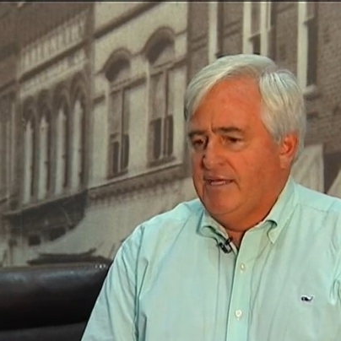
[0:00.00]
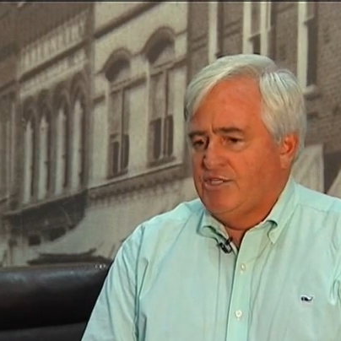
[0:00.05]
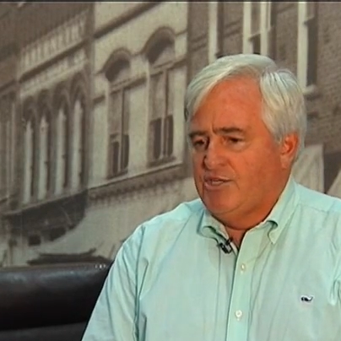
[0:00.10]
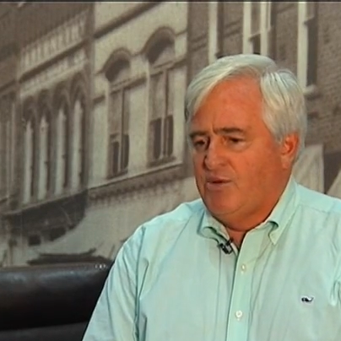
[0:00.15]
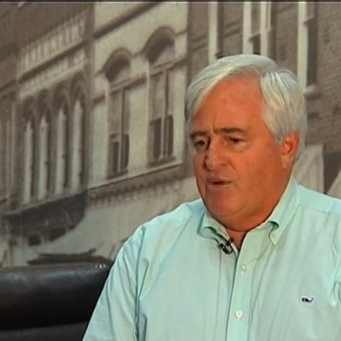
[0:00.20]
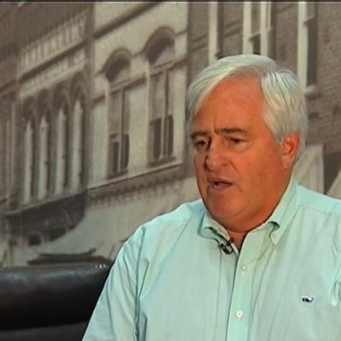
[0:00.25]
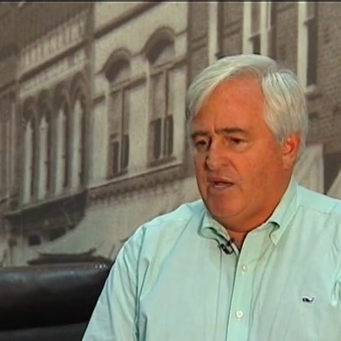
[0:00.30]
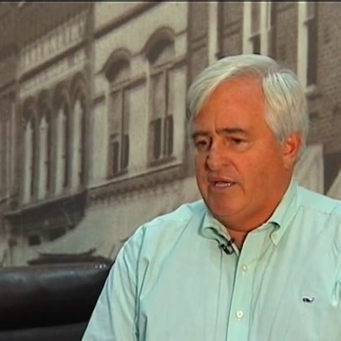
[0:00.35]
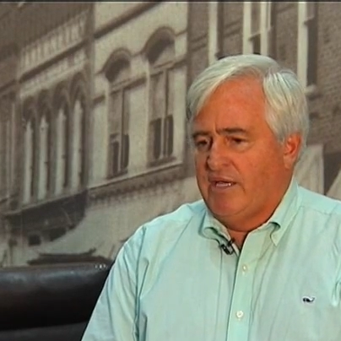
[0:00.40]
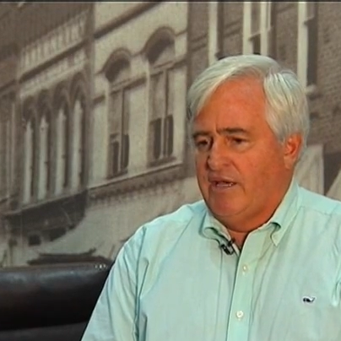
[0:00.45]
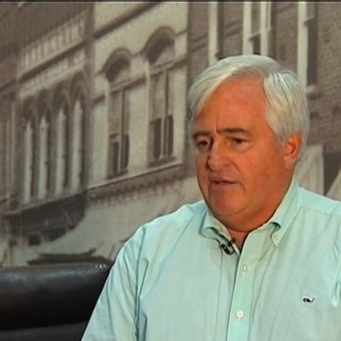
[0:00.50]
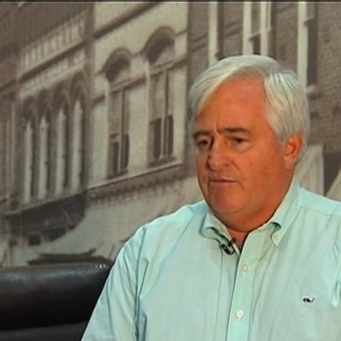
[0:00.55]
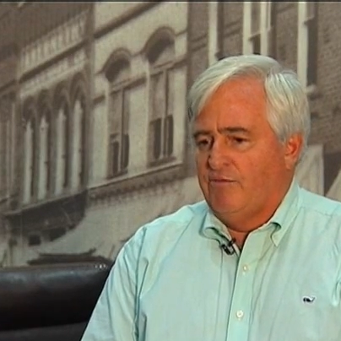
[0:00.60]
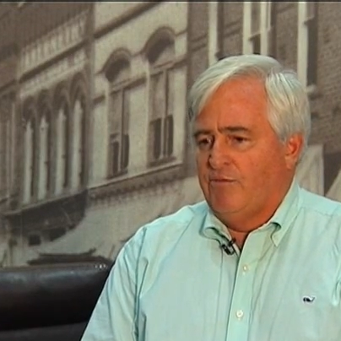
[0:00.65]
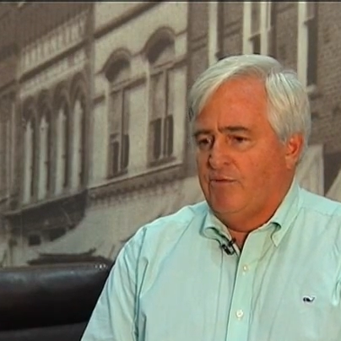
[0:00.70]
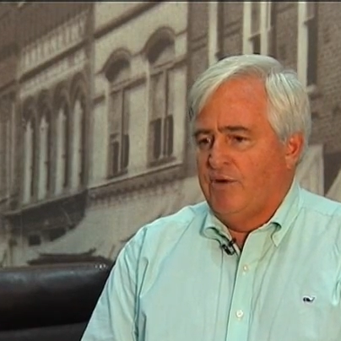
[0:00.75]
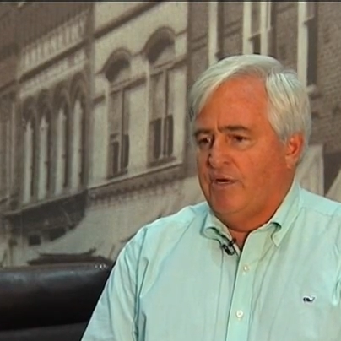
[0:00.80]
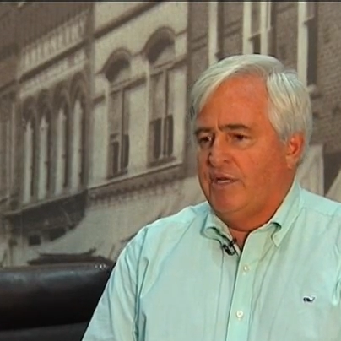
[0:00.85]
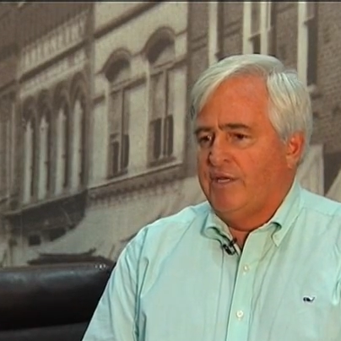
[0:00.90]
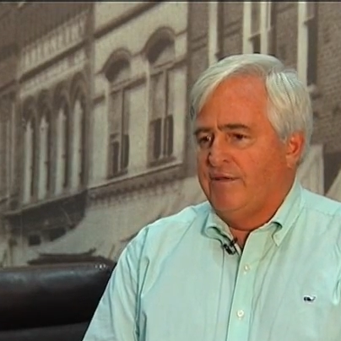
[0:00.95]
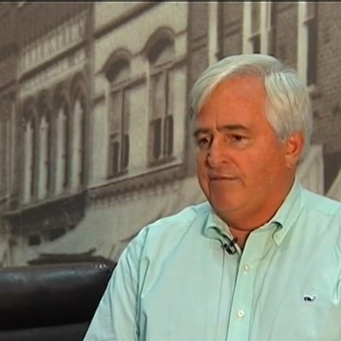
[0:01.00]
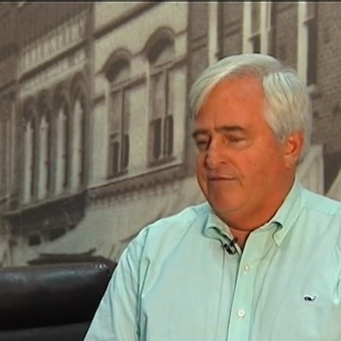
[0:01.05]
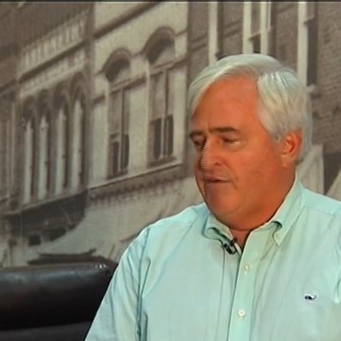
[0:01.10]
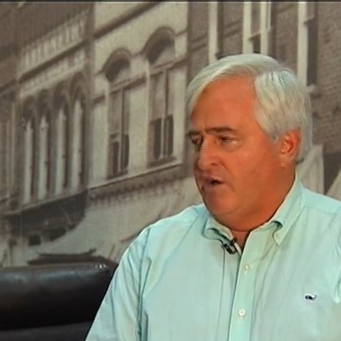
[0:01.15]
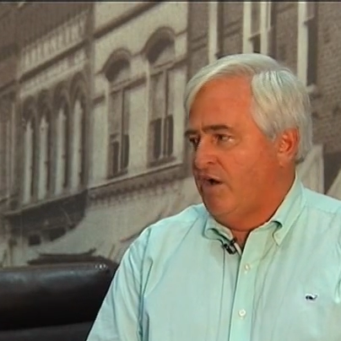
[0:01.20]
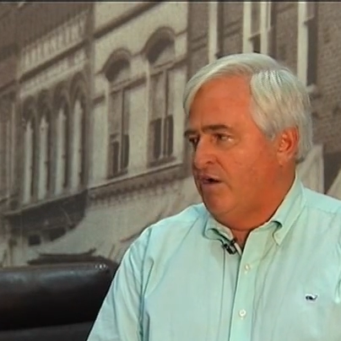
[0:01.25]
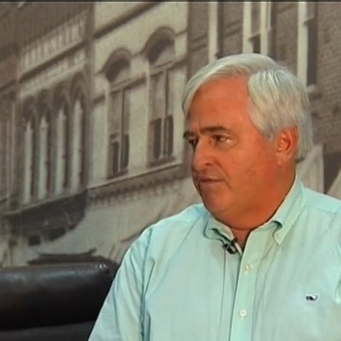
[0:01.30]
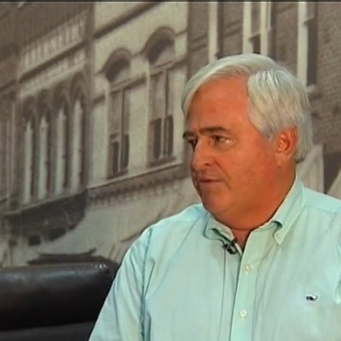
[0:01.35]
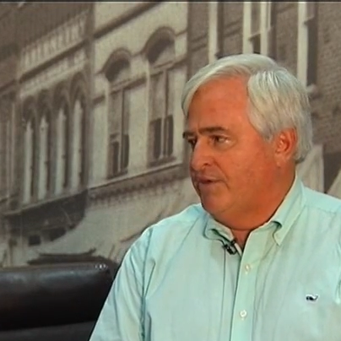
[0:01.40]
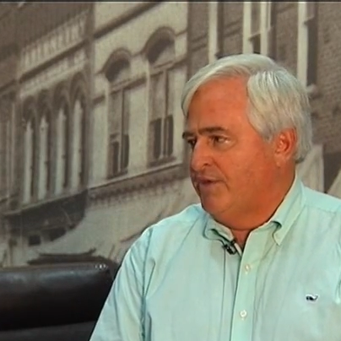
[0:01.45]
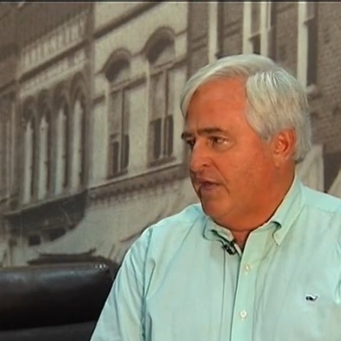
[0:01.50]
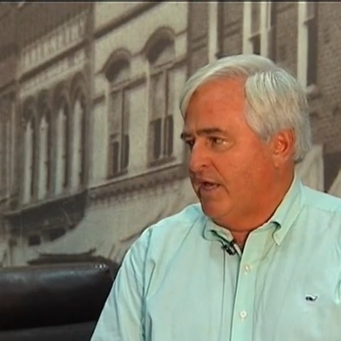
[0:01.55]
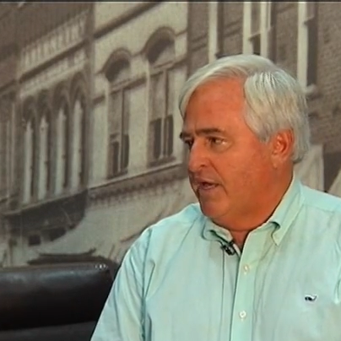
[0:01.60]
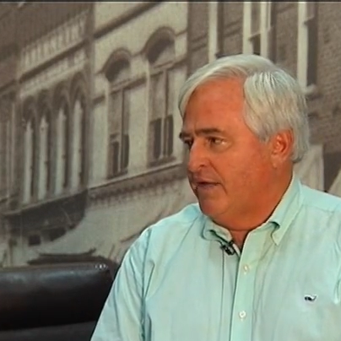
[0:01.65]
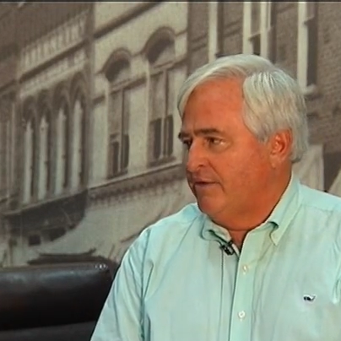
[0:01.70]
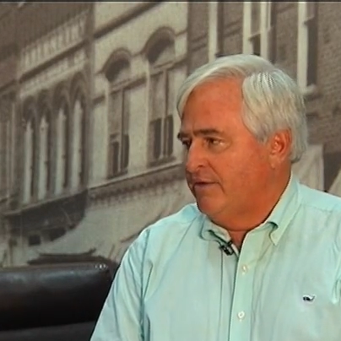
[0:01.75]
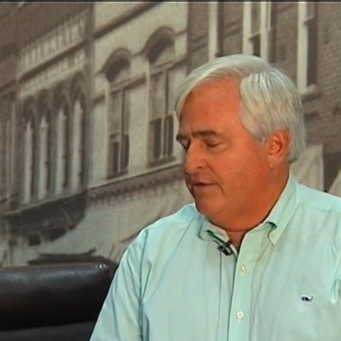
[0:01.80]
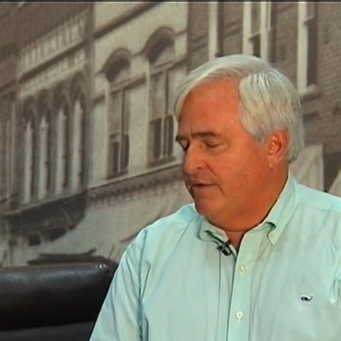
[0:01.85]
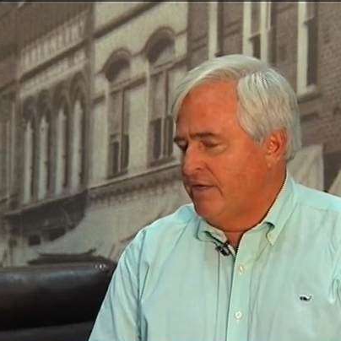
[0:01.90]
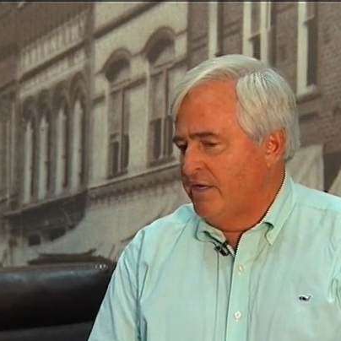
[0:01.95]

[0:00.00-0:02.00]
So I got really involved in that.